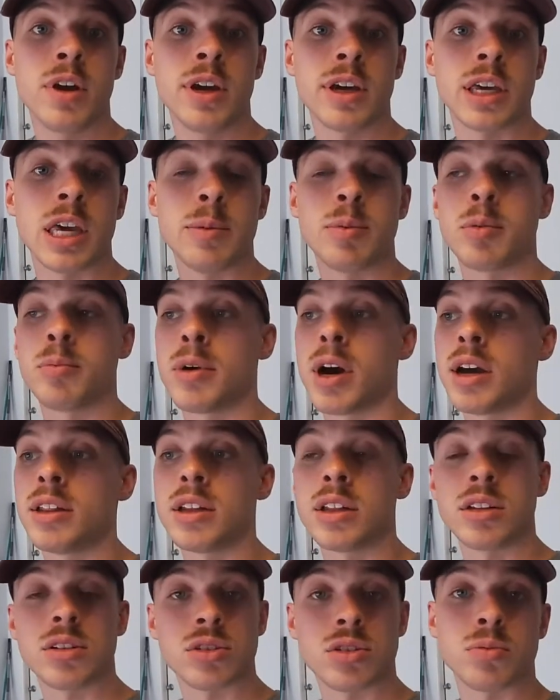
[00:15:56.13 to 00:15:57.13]
Keep in mind
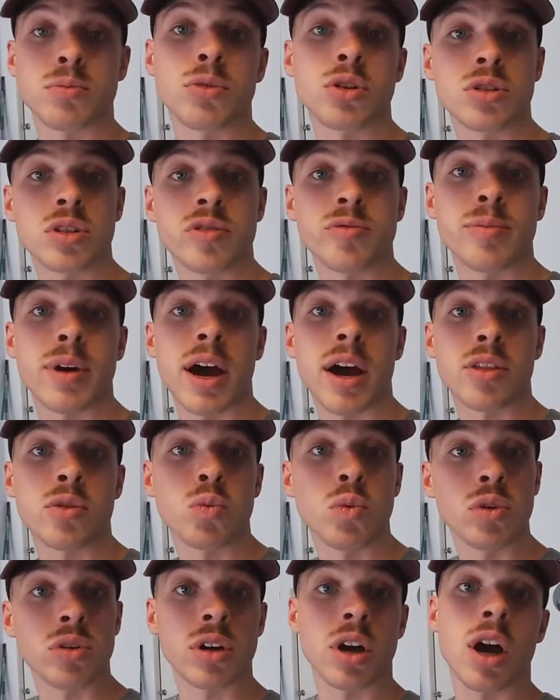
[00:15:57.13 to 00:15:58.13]
that the submersive bath
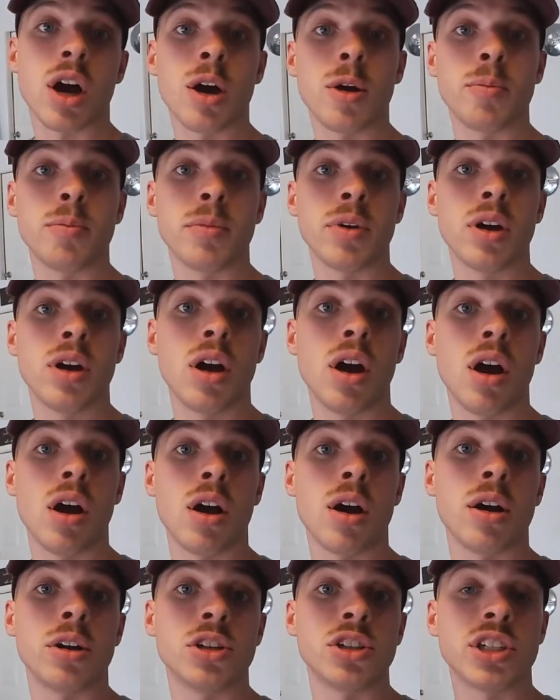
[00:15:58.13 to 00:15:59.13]
will come.
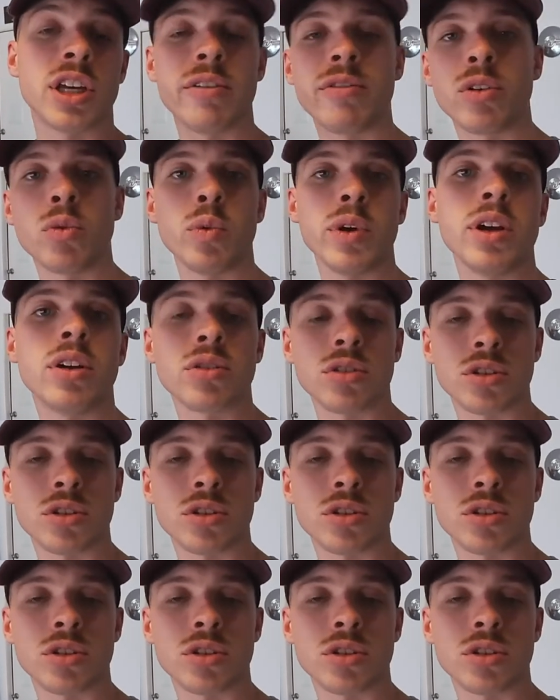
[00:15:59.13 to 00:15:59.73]
Just give it a week or